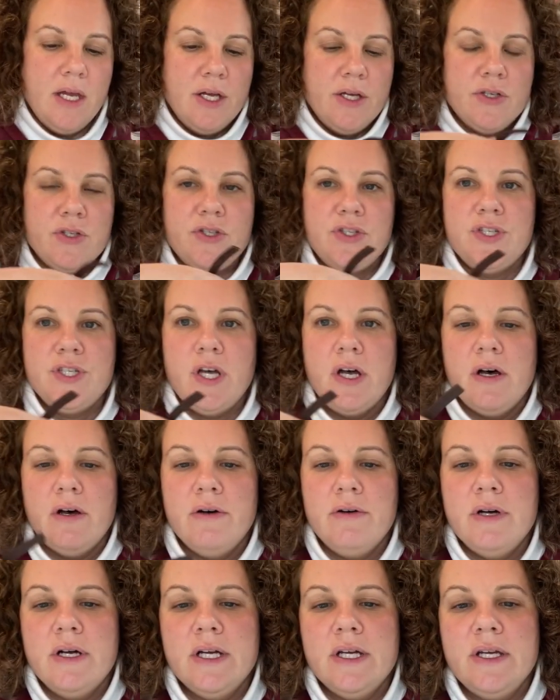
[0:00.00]

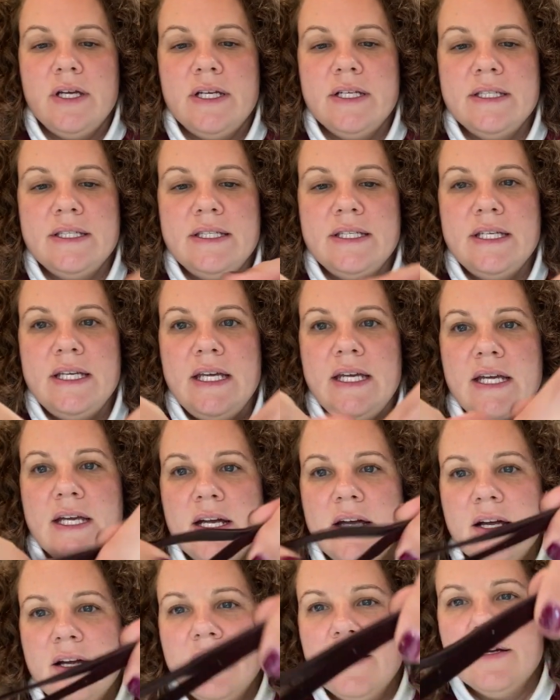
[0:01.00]
So you can see
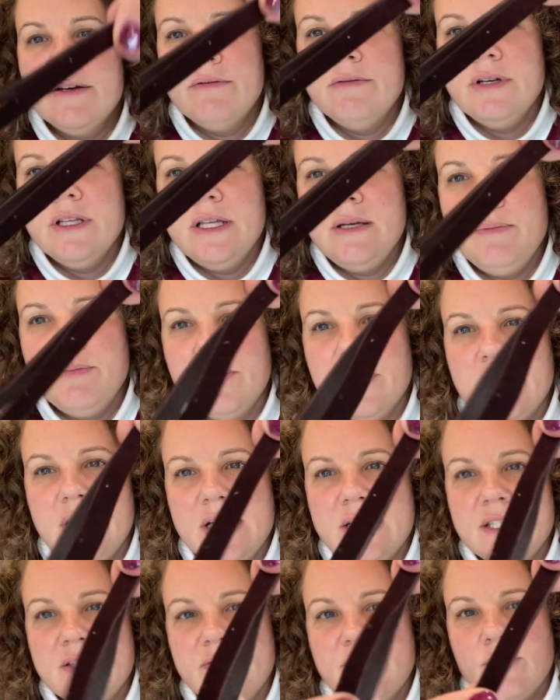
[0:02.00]
here, really pretty.
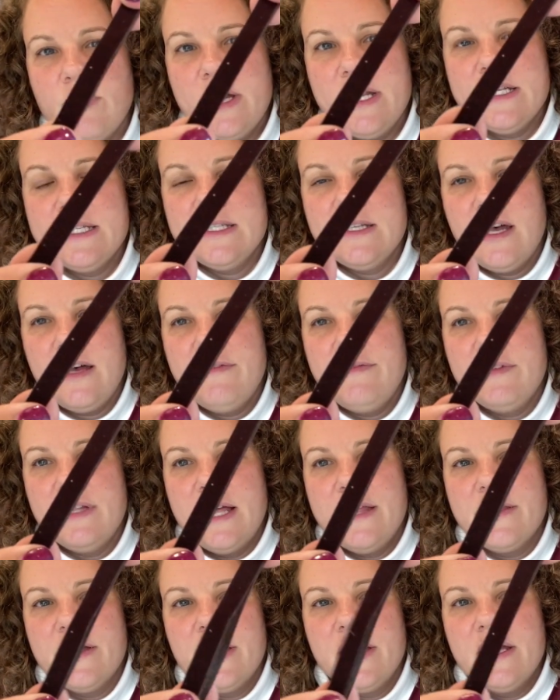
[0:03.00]
It's quite a soft
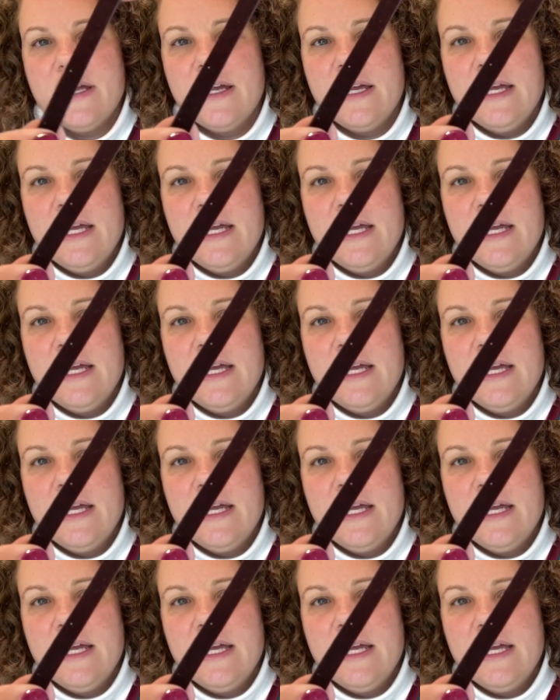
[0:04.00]
leather.